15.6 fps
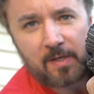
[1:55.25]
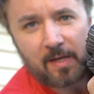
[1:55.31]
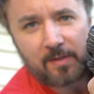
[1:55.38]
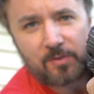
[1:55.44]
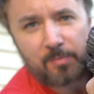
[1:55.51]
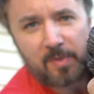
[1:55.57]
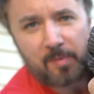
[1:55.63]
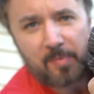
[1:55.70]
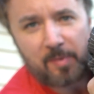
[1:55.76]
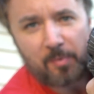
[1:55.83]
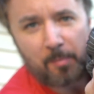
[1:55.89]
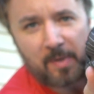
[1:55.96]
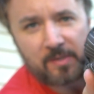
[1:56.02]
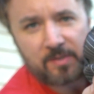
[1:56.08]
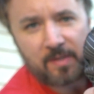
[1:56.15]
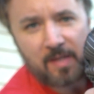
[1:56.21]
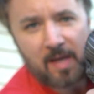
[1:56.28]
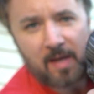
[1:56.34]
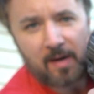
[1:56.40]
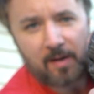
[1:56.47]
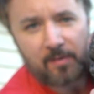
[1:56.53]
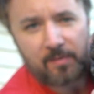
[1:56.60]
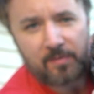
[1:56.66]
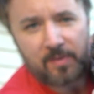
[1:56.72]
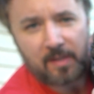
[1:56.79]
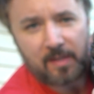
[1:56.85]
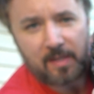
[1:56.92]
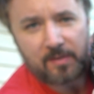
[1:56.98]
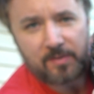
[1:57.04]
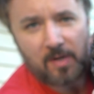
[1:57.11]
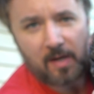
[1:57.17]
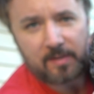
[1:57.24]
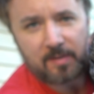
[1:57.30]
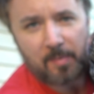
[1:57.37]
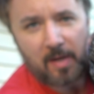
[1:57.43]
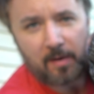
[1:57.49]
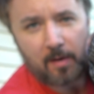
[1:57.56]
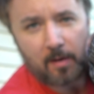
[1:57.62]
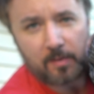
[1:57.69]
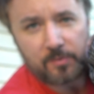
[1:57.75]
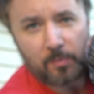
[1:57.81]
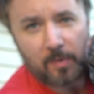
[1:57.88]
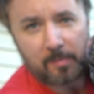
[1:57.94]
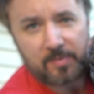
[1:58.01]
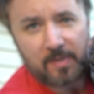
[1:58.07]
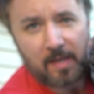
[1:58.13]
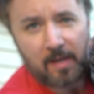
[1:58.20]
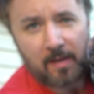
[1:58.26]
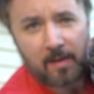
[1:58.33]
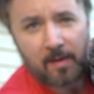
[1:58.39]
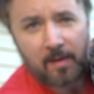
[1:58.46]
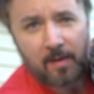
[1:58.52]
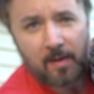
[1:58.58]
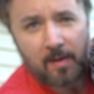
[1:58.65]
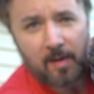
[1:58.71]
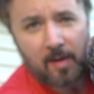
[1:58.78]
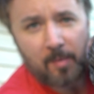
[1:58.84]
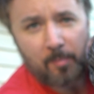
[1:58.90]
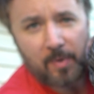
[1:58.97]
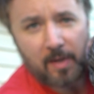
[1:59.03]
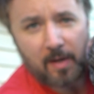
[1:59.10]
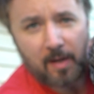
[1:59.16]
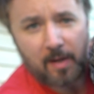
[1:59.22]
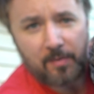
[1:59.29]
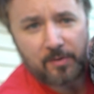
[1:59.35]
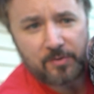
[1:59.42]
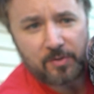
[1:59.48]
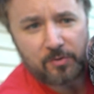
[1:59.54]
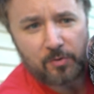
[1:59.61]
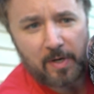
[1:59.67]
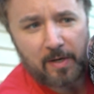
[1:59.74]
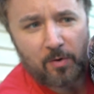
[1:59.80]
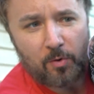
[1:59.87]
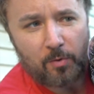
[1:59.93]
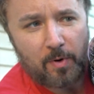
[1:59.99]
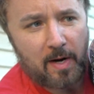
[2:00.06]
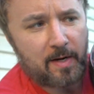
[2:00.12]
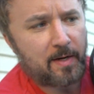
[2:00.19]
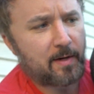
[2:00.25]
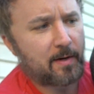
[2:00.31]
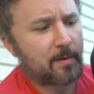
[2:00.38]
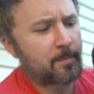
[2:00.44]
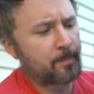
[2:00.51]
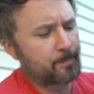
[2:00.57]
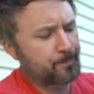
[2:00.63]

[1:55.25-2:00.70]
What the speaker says: Not too many people mention that, and I don't even think he talks about it on his website, but there's a drain hole right here.